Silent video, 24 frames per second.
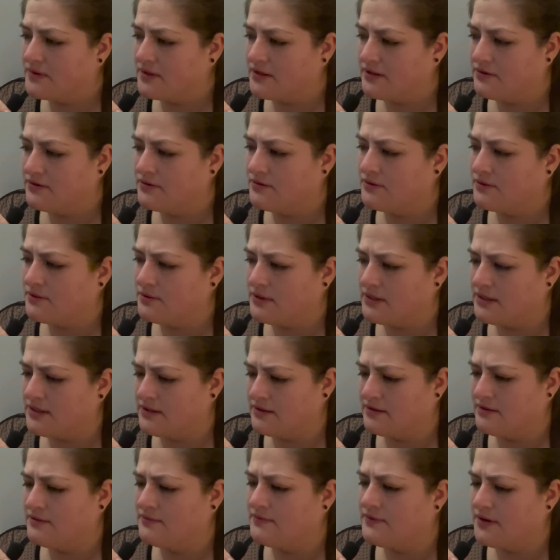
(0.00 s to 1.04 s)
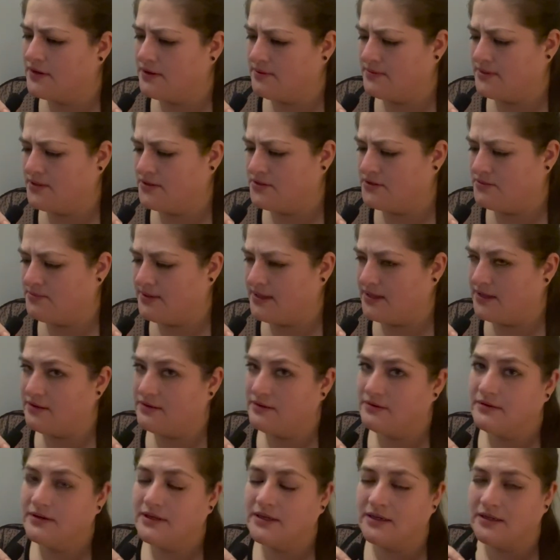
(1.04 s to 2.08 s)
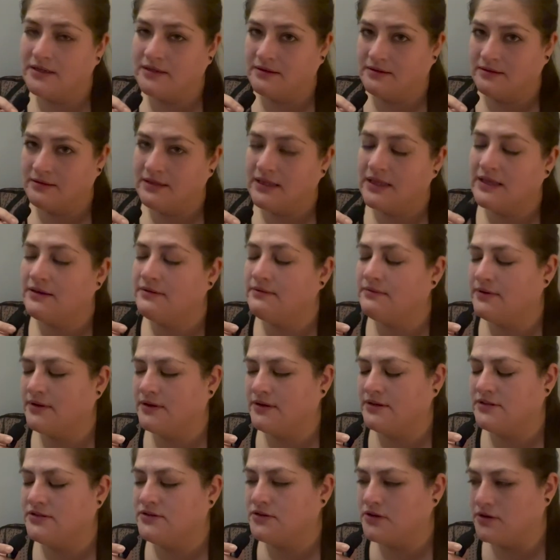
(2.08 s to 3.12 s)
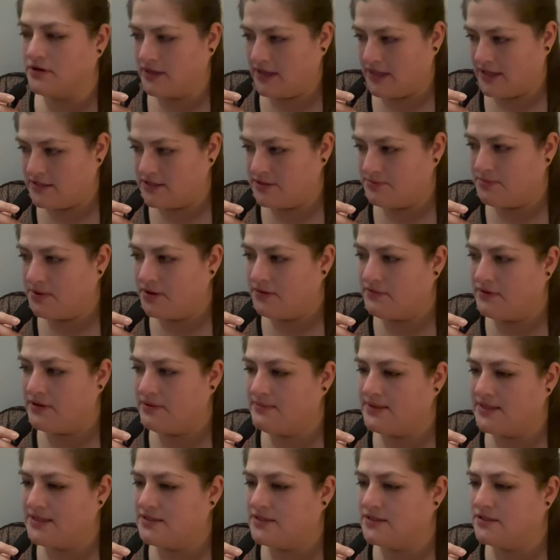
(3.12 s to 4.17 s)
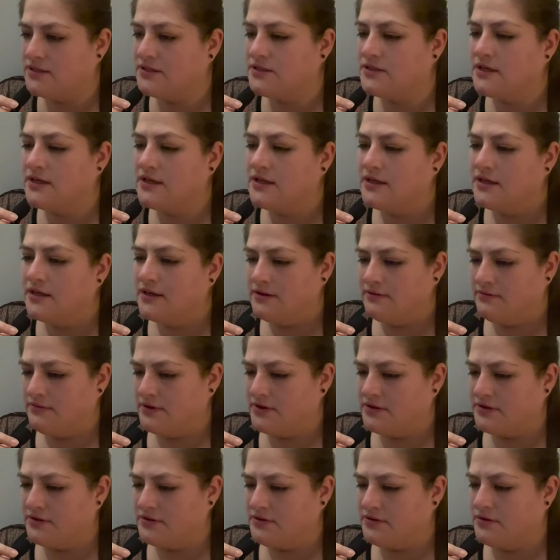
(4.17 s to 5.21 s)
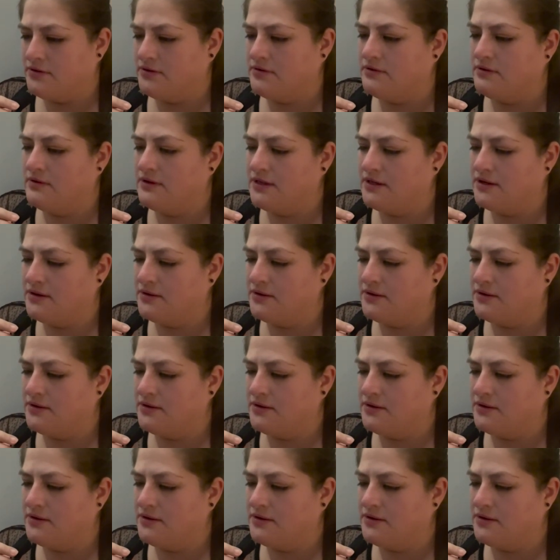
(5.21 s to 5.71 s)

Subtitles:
so it's very much about like a very strong anti-poverty message, very strong,